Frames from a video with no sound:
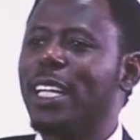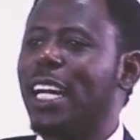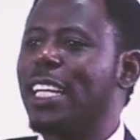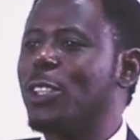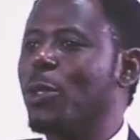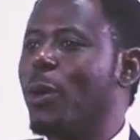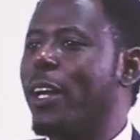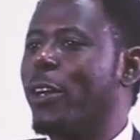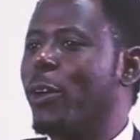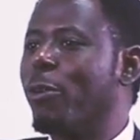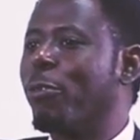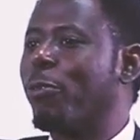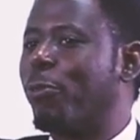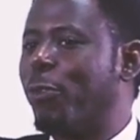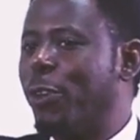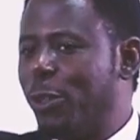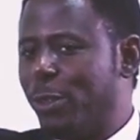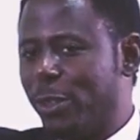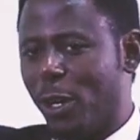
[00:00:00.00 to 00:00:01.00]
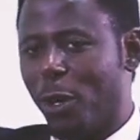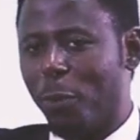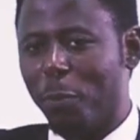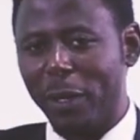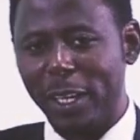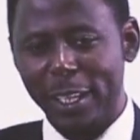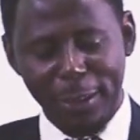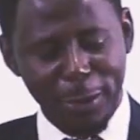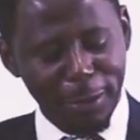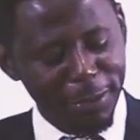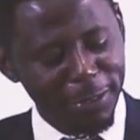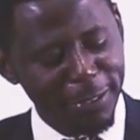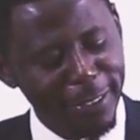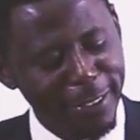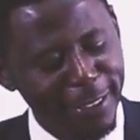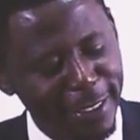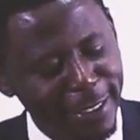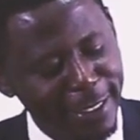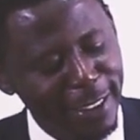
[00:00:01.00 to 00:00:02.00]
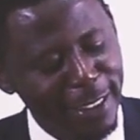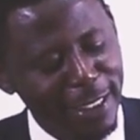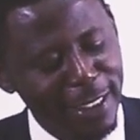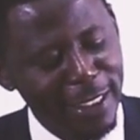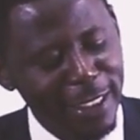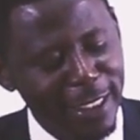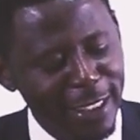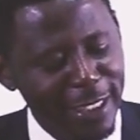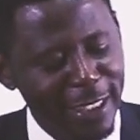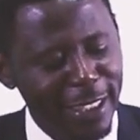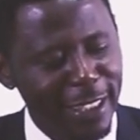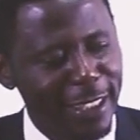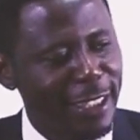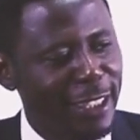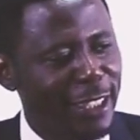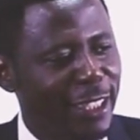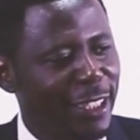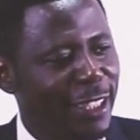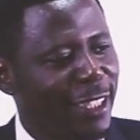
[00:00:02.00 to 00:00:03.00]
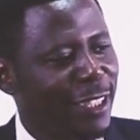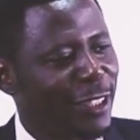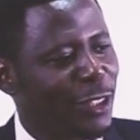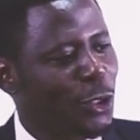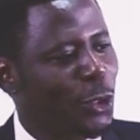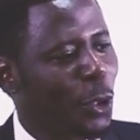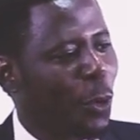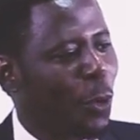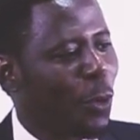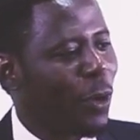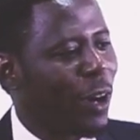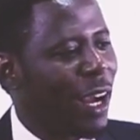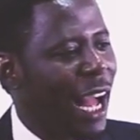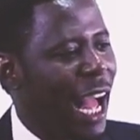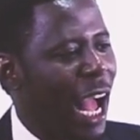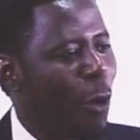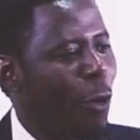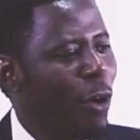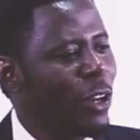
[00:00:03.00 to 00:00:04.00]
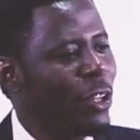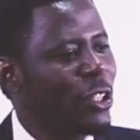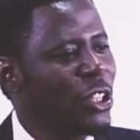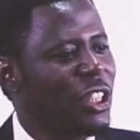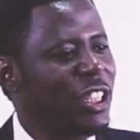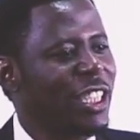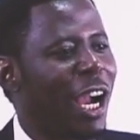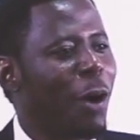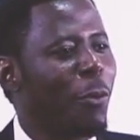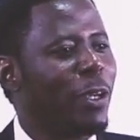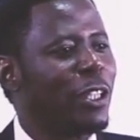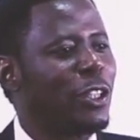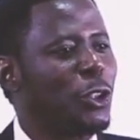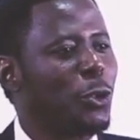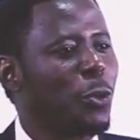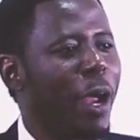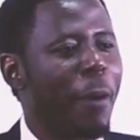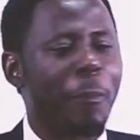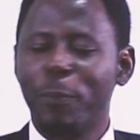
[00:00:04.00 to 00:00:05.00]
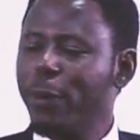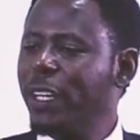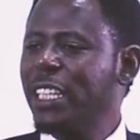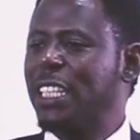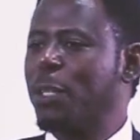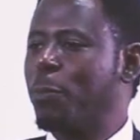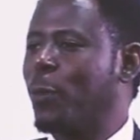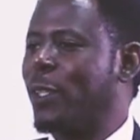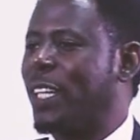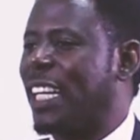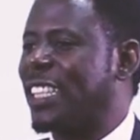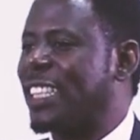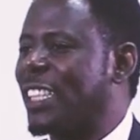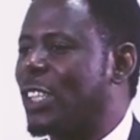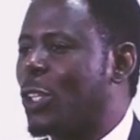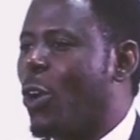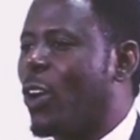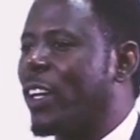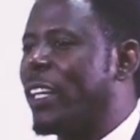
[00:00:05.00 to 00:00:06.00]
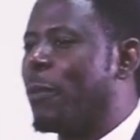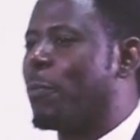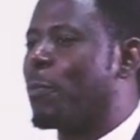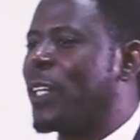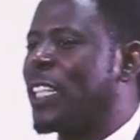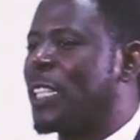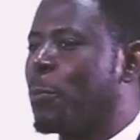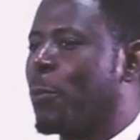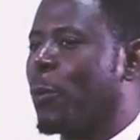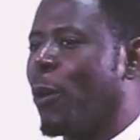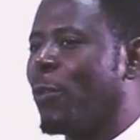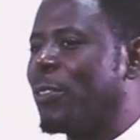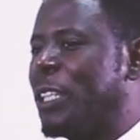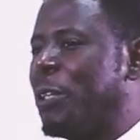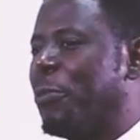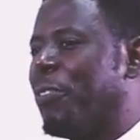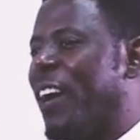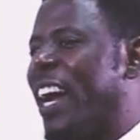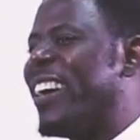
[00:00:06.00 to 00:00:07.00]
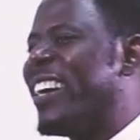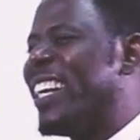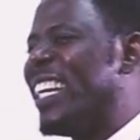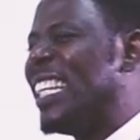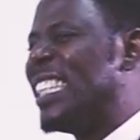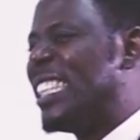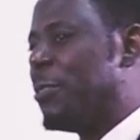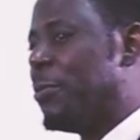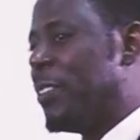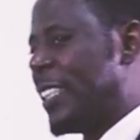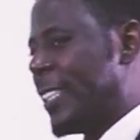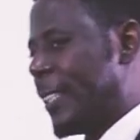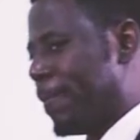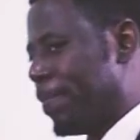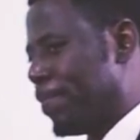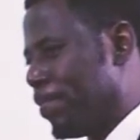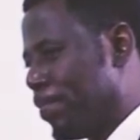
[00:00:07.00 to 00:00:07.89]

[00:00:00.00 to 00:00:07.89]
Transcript: that you are not filled up enough. So, I want to share with you a principle that is called the principle of divine relativity.